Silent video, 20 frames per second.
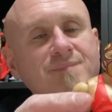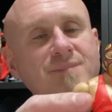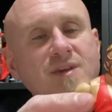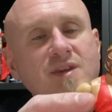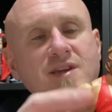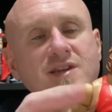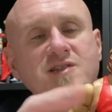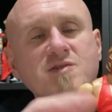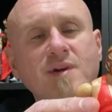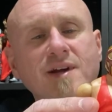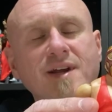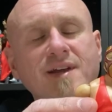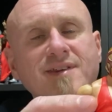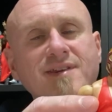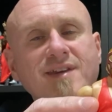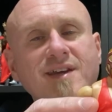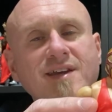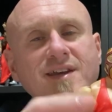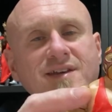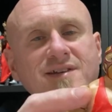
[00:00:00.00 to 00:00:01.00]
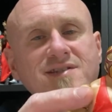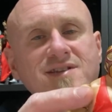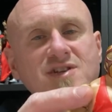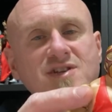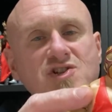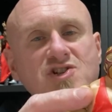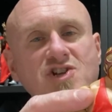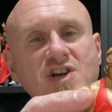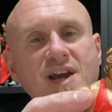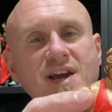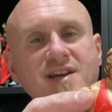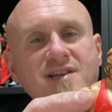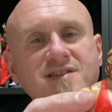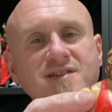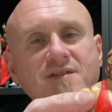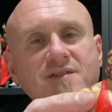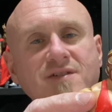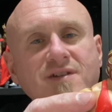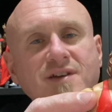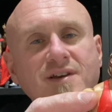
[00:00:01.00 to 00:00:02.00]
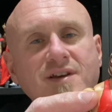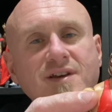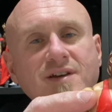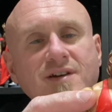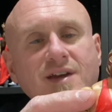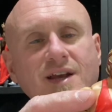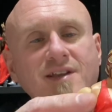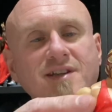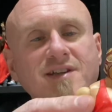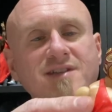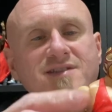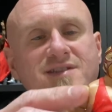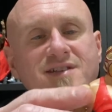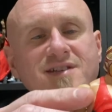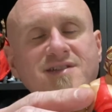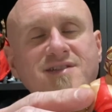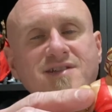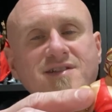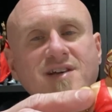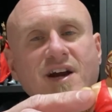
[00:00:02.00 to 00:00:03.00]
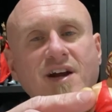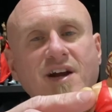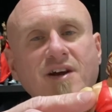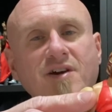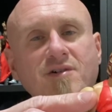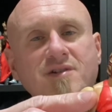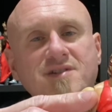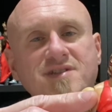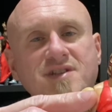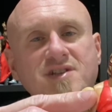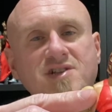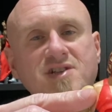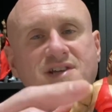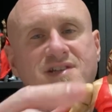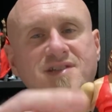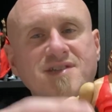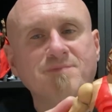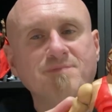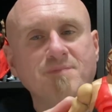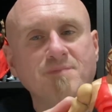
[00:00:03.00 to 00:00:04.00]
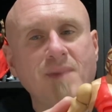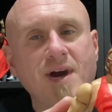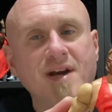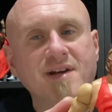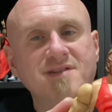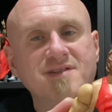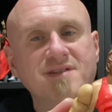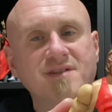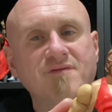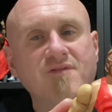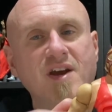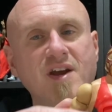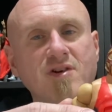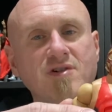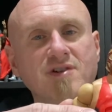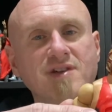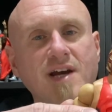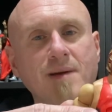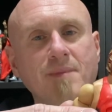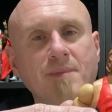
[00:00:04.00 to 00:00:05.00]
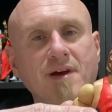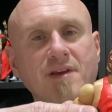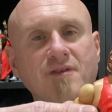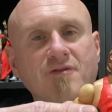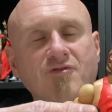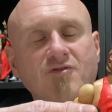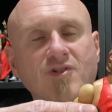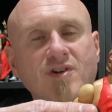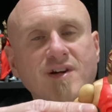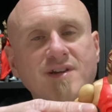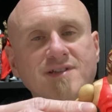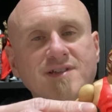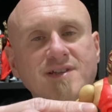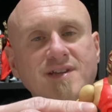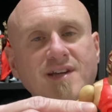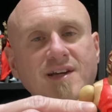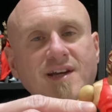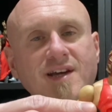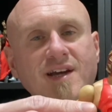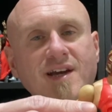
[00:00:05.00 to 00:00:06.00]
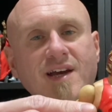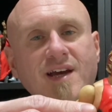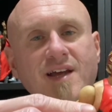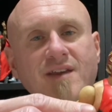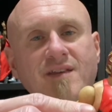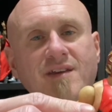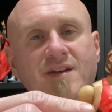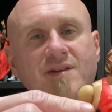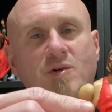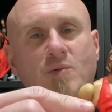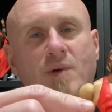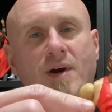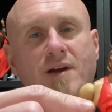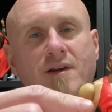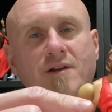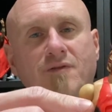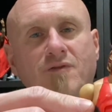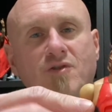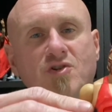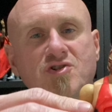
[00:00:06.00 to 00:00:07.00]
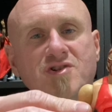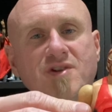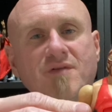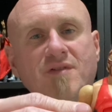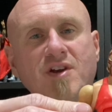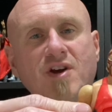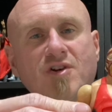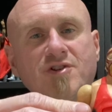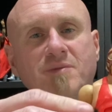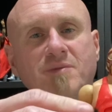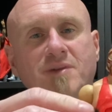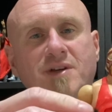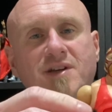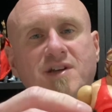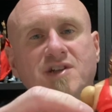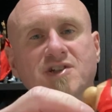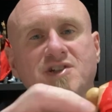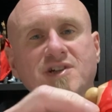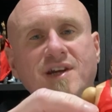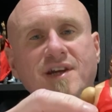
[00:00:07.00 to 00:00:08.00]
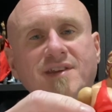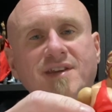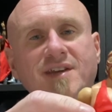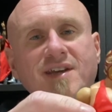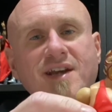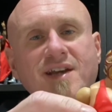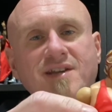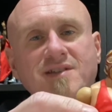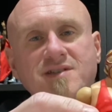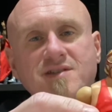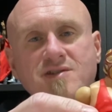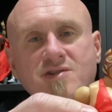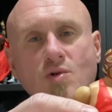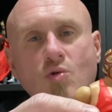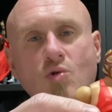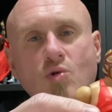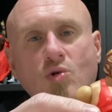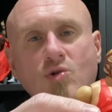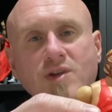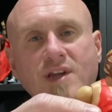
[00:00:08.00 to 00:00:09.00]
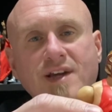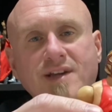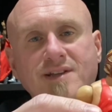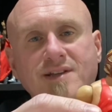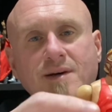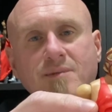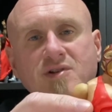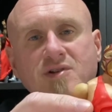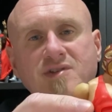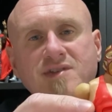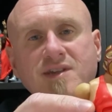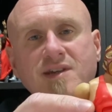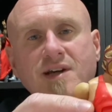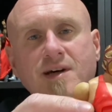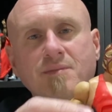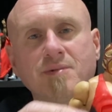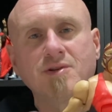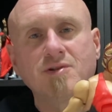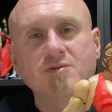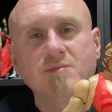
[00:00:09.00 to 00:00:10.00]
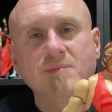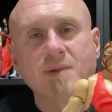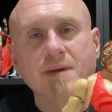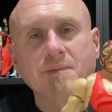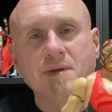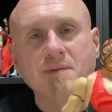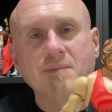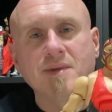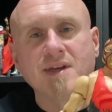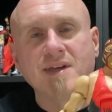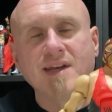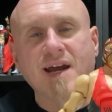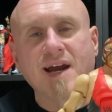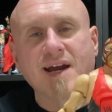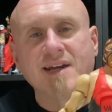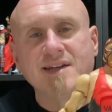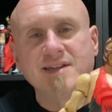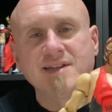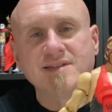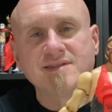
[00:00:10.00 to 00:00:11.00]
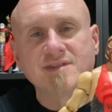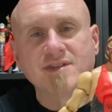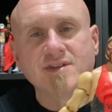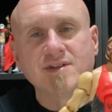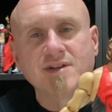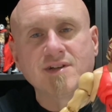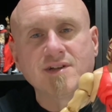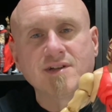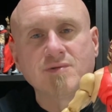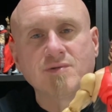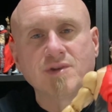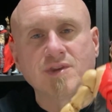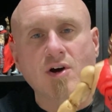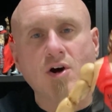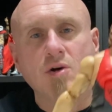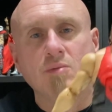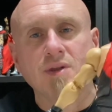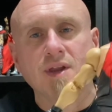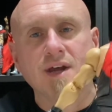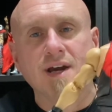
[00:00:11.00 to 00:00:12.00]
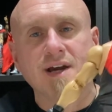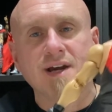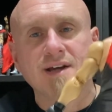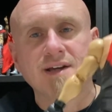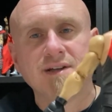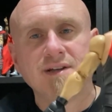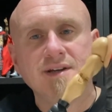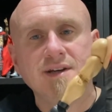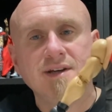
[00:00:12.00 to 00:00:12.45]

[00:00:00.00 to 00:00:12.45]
this one I think is the Chase, at least this attire is the Chase minus the Vader time on the front. And then the regular version of the Ultimate Edition I think has this old like WCW, maybe mid-90s look with all black.